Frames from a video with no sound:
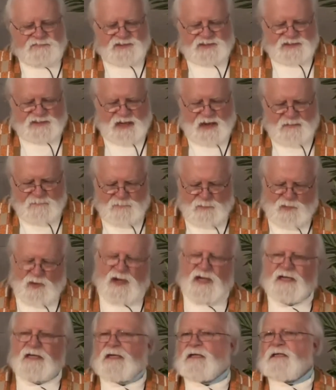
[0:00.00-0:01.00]
of
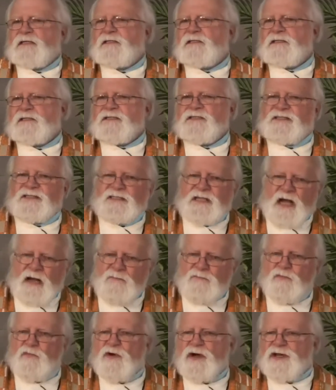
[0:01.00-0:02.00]
someone
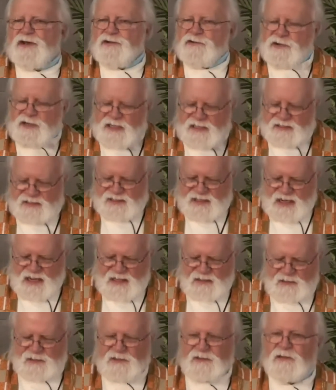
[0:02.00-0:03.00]
who could
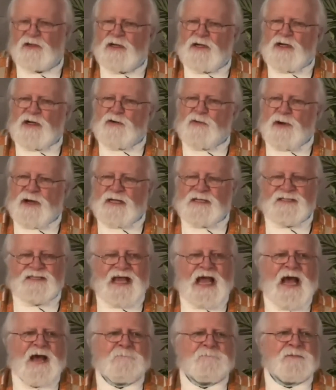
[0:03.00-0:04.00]
tell her what has
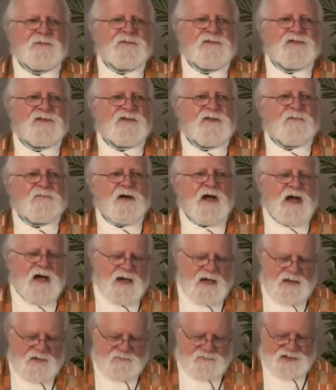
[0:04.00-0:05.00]
happened to the
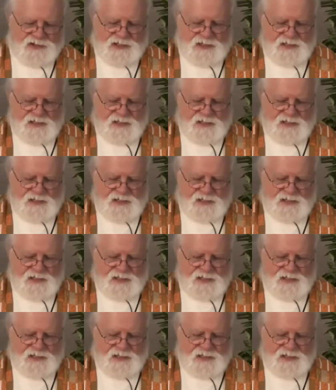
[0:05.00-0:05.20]
body of